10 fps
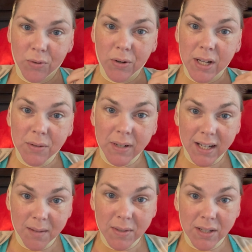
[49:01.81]
rodeo when it
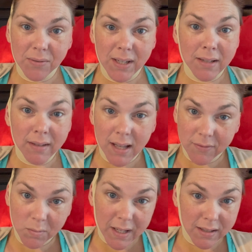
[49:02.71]
comes to healing
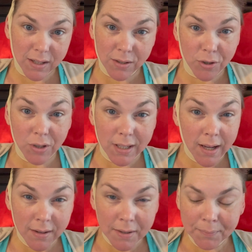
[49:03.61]
after plastic surgery
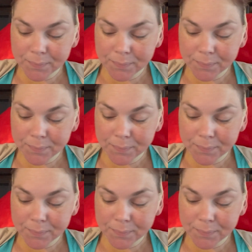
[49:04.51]
together.